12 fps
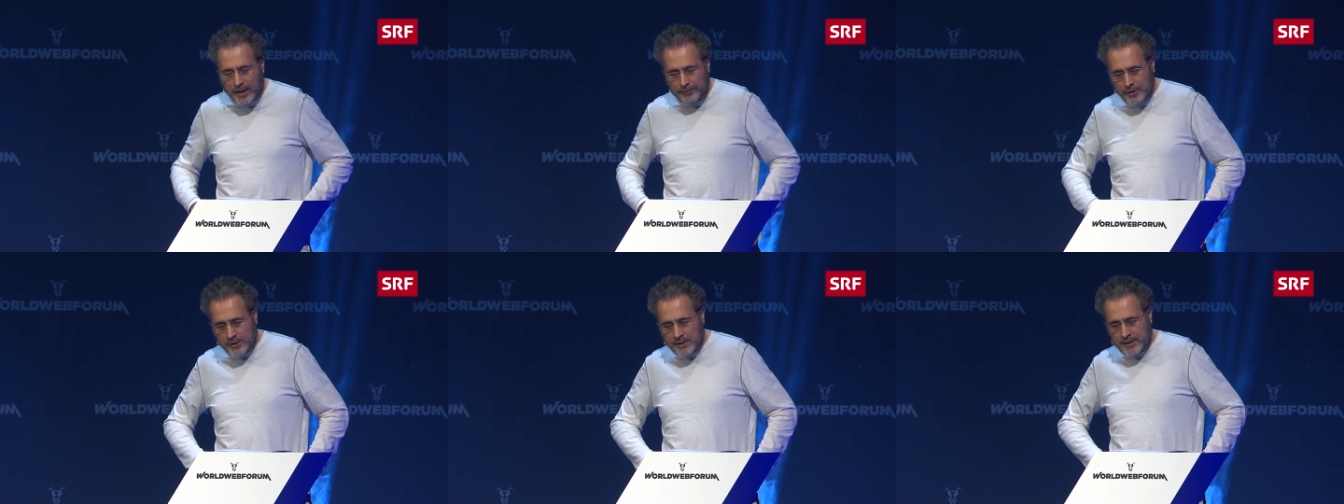
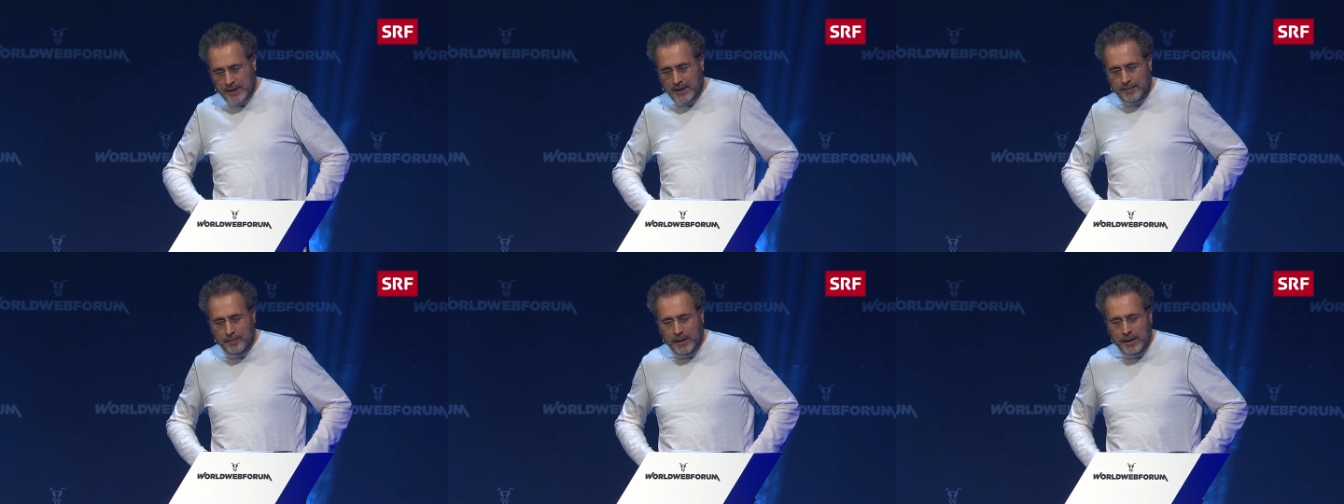first,
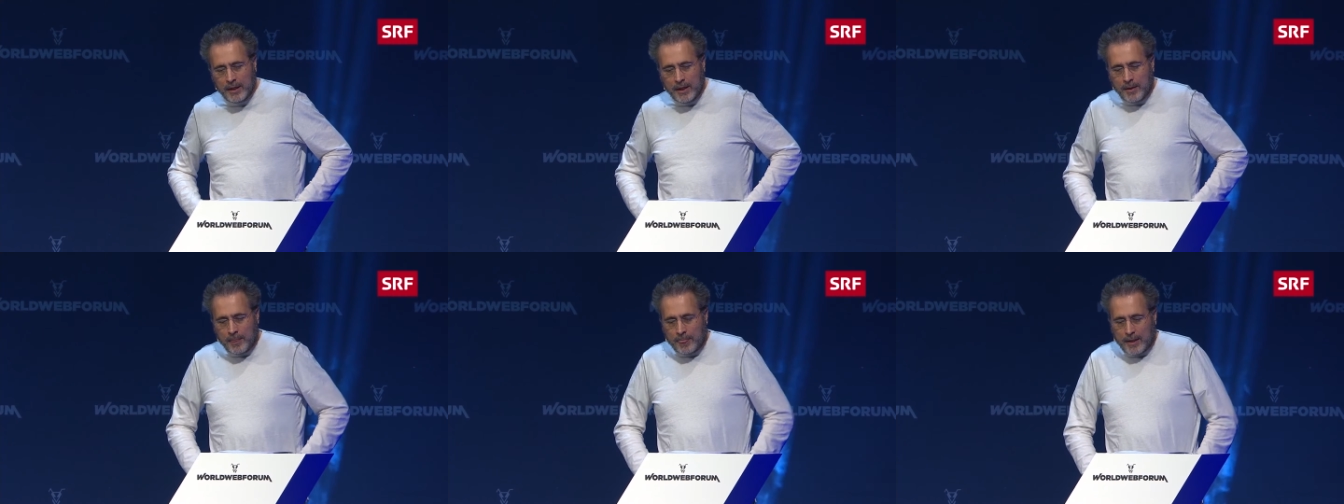um,
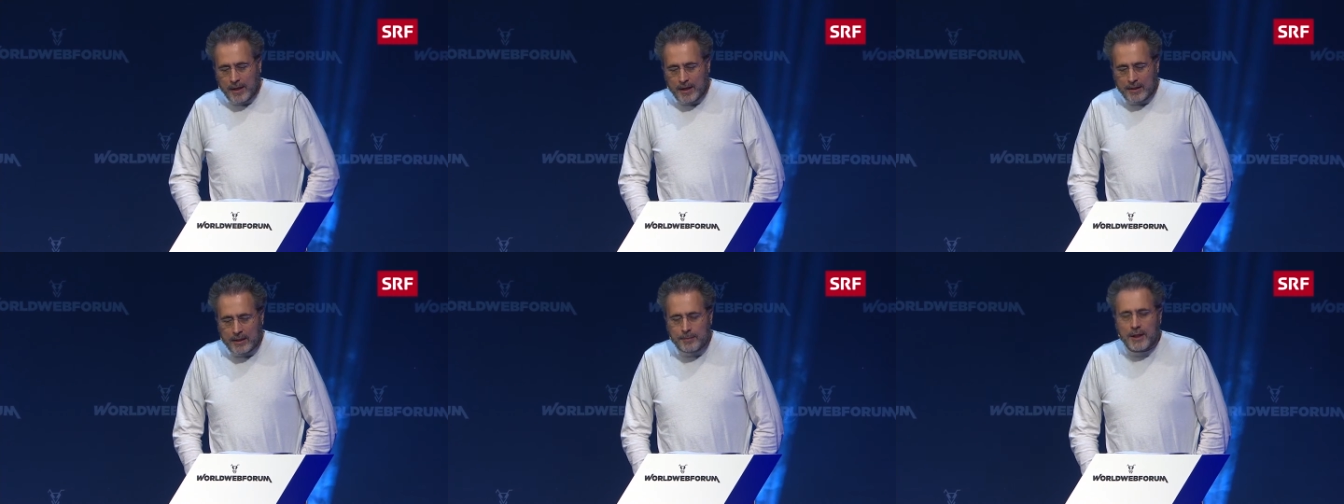
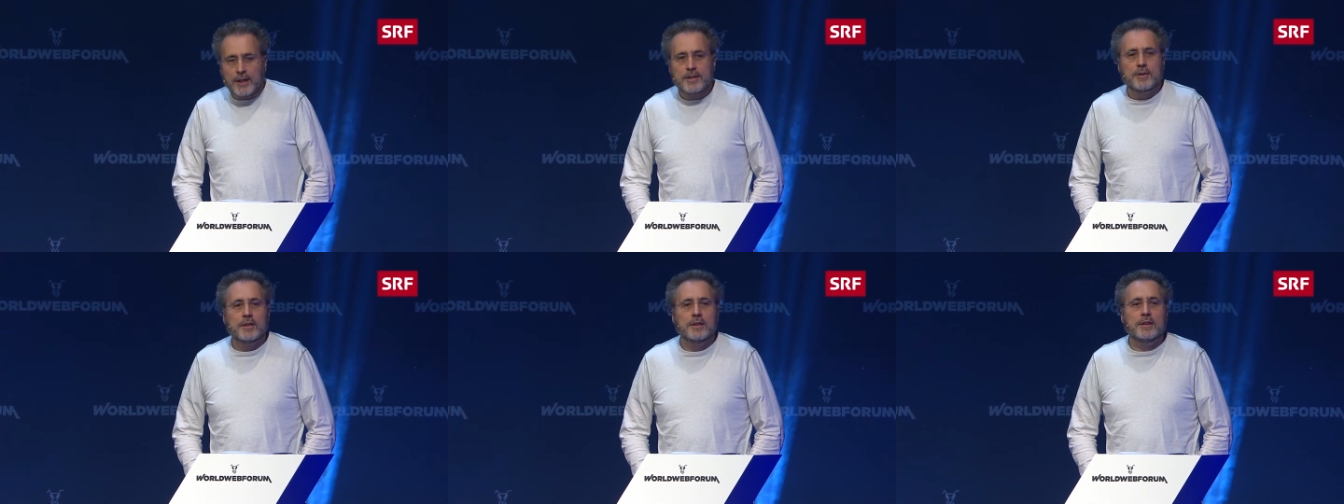uh, let me get
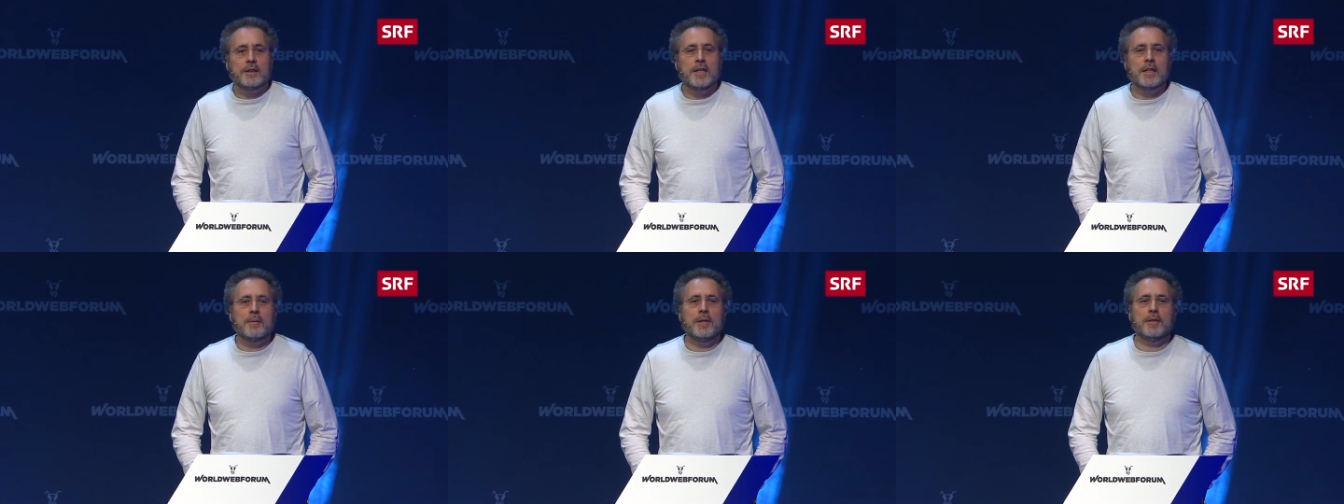you a
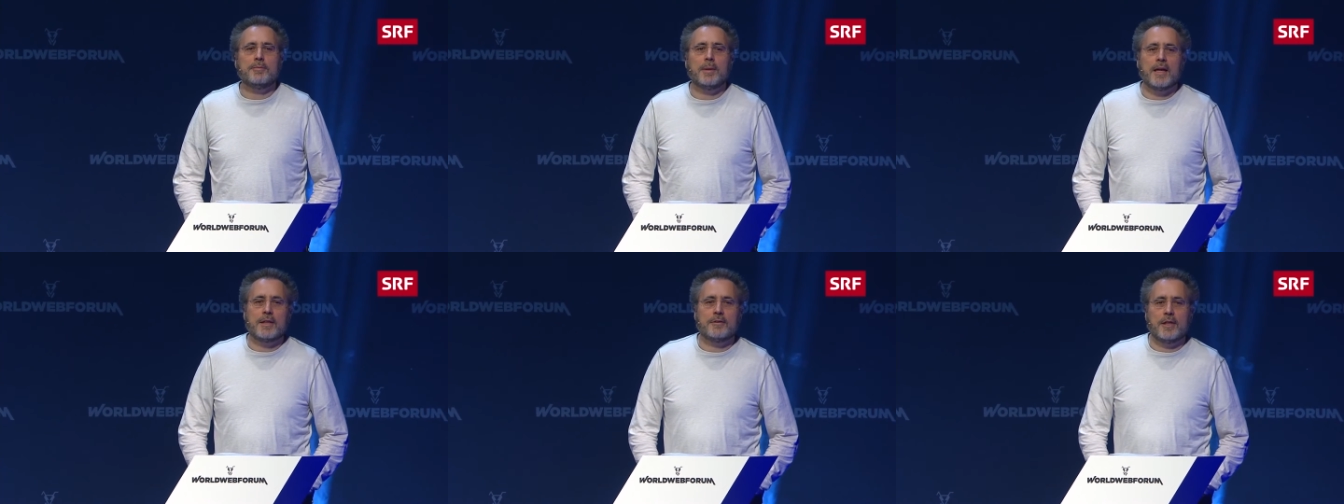little bit of
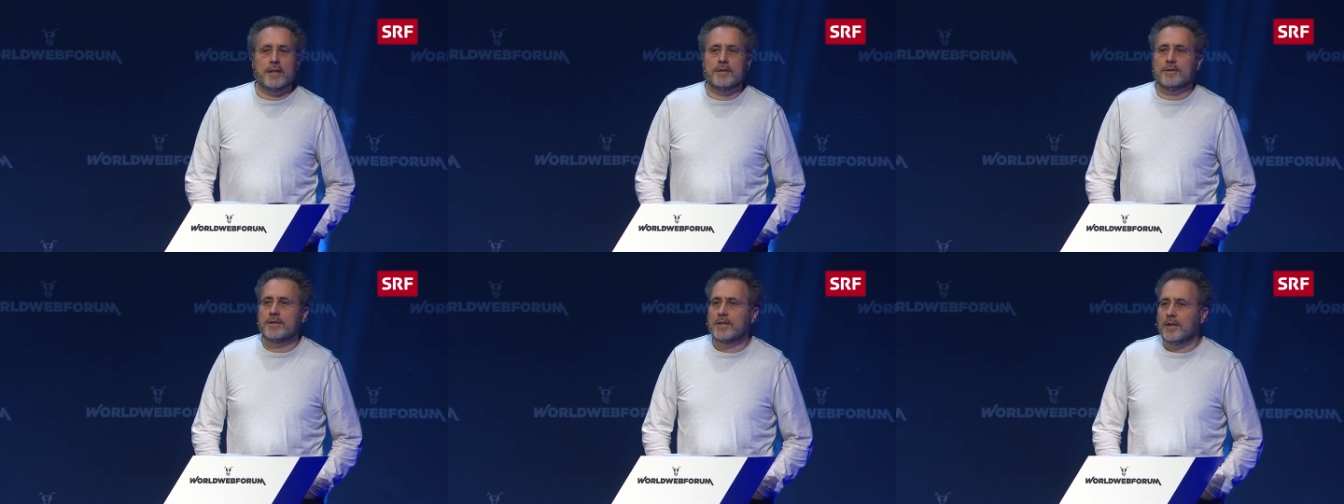
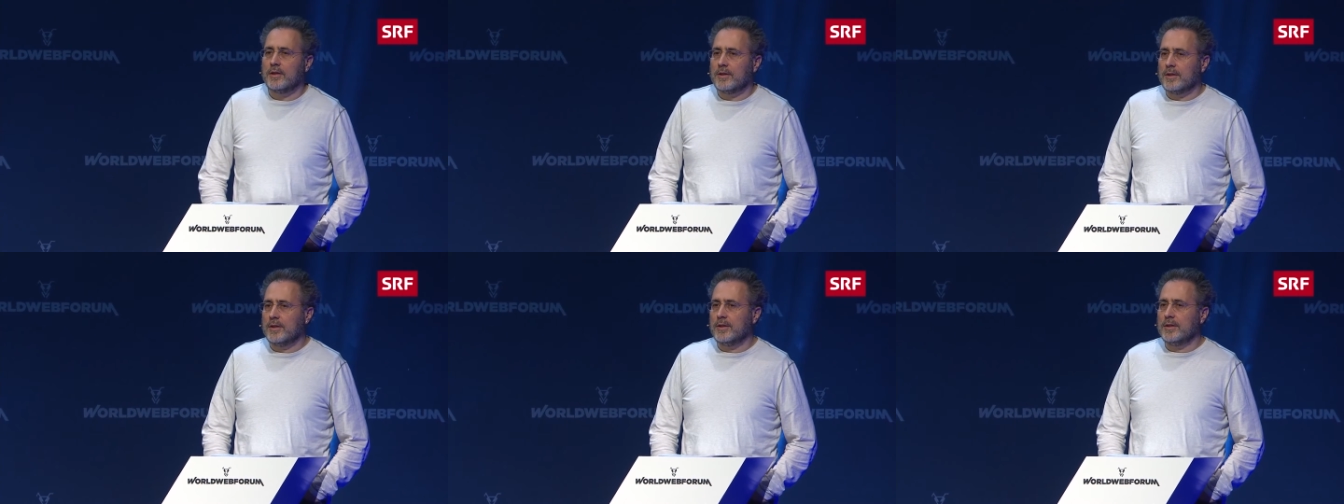background
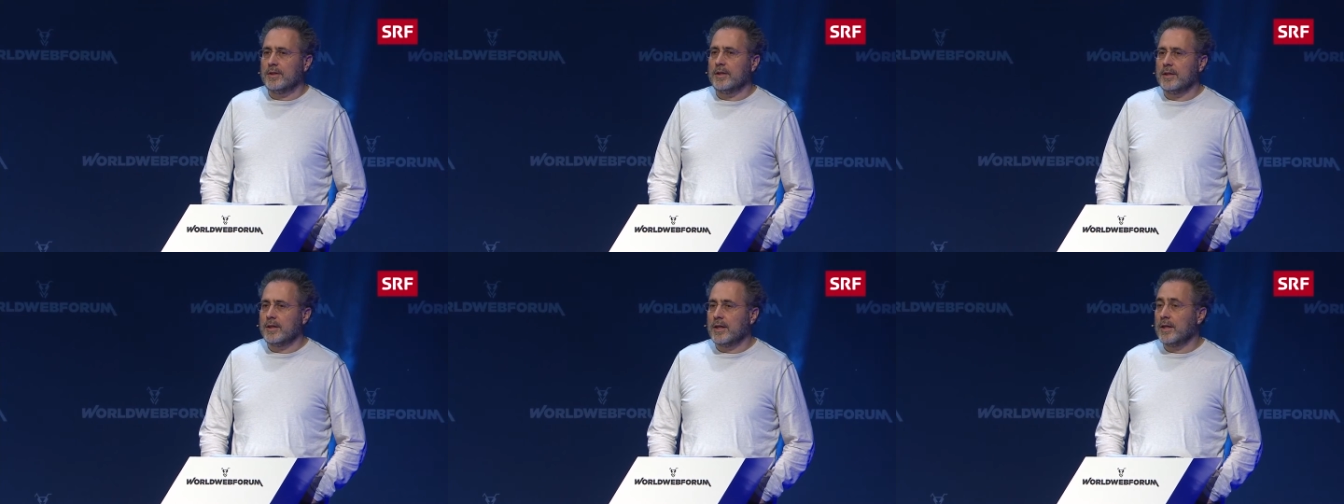on
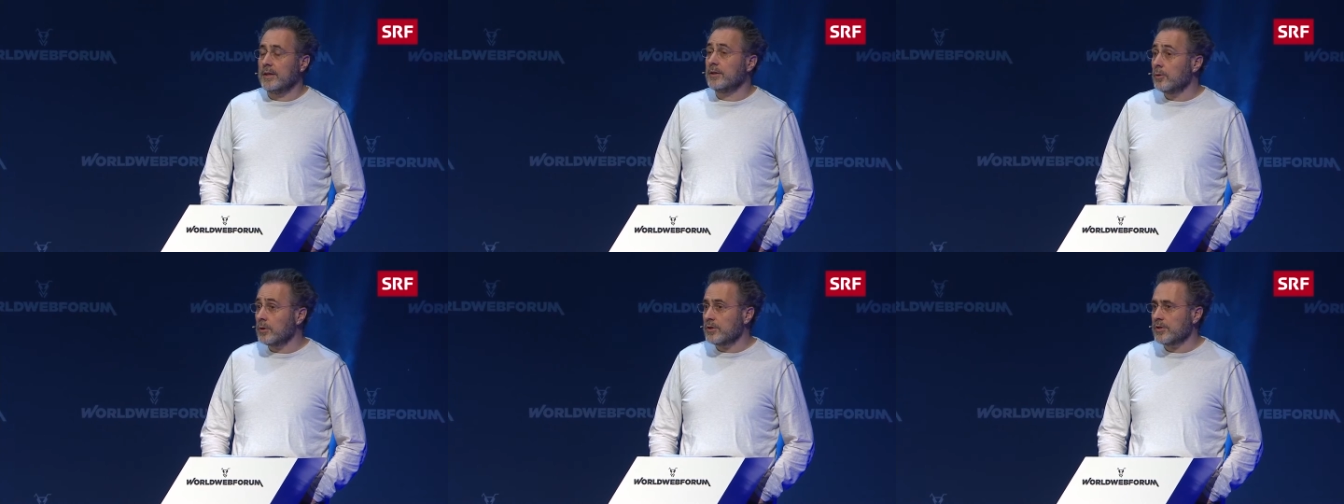uh,
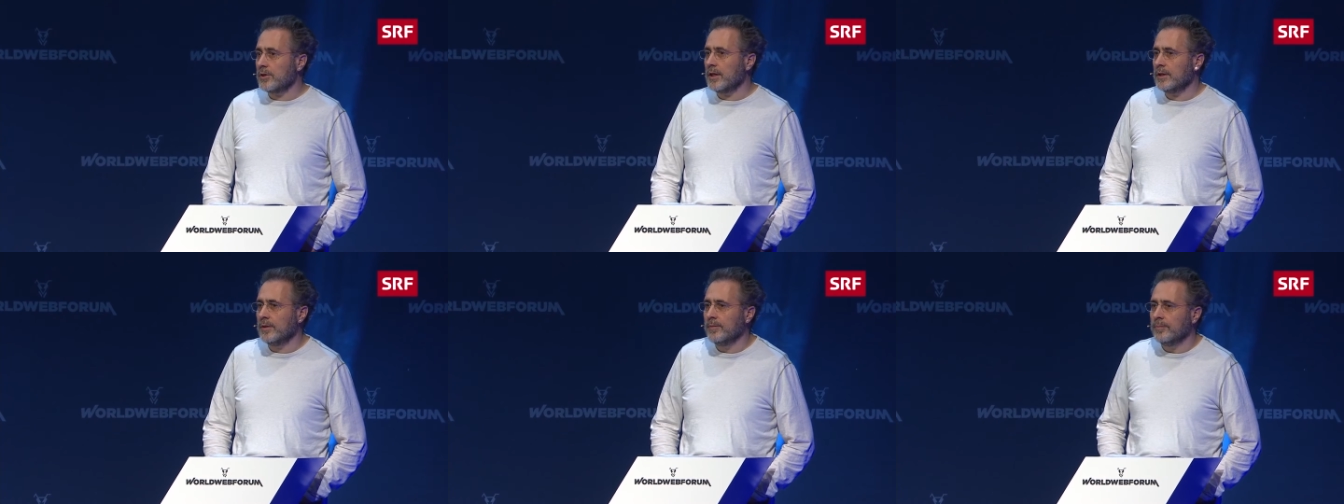Google Zurich,